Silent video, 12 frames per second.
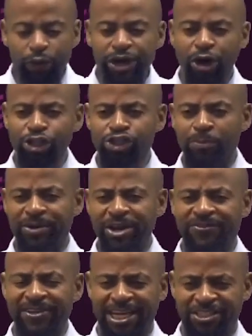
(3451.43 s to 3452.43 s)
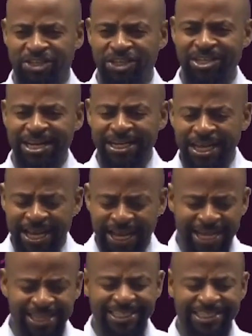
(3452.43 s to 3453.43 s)
We also pray for their children
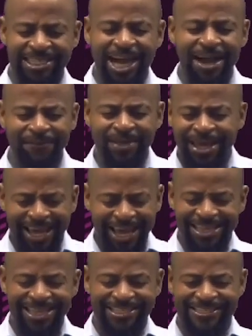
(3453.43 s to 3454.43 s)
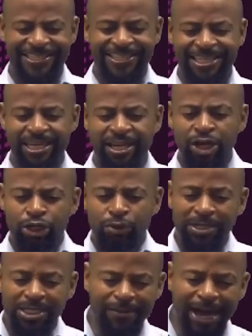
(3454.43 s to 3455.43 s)
in this time, in this season.
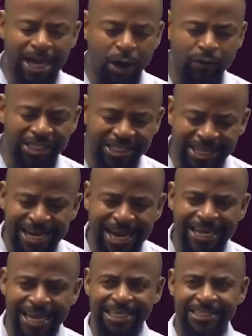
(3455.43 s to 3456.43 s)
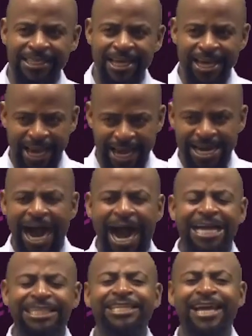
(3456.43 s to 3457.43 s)
Mudimaka, we stand against an
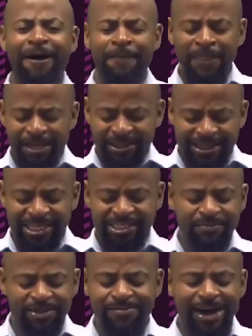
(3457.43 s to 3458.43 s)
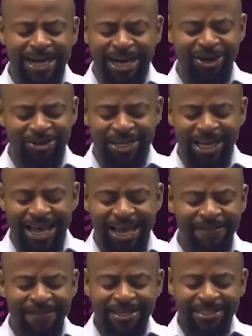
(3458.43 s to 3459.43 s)
idea that Mudimaka
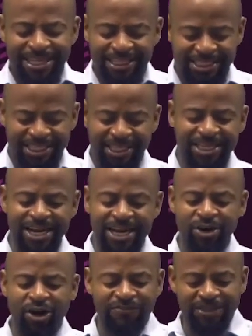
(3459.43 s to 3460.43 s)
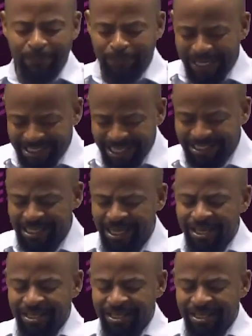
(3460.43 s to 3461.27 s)
Lukileng, the children of the pastors,